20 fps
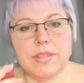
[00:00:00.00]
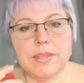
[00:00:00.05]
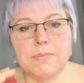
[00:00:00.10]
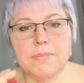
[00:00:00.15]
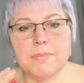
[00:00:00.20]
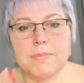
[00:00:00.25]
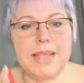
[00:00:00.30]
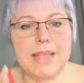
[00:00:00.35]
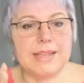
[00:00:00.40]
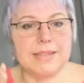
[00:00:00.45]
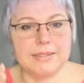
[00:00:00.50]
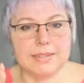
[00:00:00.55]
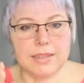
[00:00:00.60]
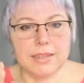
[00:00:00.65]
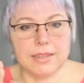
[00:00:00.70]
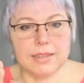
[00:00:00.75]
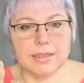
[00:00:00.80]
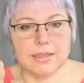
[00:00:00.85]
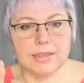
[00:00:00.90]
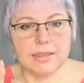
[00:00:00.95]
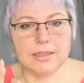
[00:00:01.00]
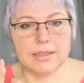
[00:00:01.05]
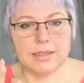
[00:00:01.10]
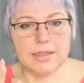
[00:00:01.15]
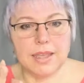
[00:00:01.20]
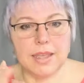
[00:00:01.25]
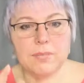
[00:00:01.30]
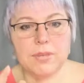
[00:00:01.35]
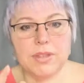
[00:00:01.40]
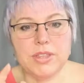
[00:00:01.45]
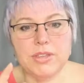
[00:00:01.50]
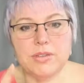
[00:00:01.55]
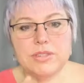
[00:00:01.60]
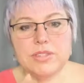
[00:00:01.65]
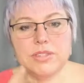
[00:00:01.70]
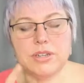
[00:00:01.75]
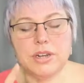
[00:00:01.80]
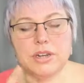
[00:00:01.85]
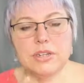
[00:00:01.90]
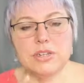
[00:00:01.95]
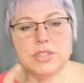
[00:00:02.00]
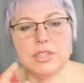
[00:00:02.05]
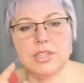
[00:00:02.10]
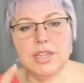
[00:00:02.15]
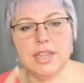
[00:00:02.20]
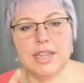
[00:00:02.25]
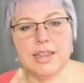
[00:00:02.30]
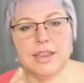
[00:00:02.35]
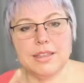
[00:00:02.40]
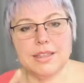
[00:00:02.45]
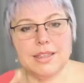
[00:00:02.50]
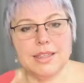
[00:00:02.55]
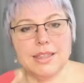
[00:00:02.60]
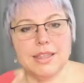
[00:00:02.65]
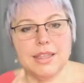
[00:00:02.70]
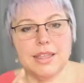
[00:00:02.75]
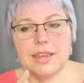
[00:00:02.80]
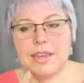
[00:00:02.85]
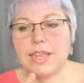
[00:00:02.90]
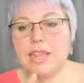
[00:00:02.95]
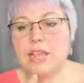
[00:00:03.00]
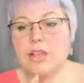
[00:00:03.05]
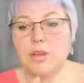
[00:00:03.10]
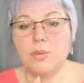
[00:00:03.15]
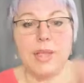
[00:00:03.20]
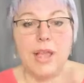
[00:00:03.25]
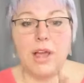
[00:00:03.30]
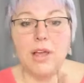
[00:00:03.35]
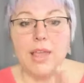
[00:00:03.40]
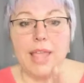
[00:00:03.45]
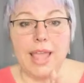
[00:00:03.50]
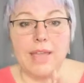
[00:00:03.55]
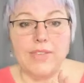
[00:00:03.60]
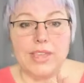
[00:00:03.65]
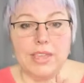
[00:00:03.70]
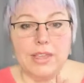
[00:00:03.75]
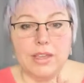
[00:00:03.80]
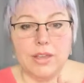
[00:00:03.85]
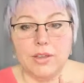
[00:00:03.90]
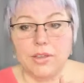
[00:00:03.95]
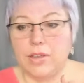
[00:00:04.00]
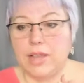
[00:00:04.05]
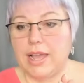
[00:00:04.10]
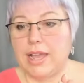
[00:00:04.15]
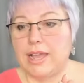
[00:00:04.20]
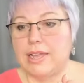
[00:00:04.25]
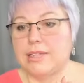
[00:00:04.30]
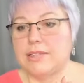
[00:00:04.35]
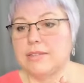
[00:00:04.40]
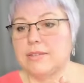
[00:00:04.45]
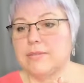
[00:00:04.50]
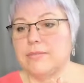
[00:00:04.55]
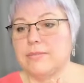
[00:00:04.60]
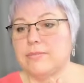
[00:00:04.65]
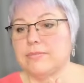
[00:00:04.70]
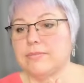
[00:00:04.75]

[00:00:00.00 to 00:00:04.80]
amazing. And when you start to let an ego, we all have ego, you guys.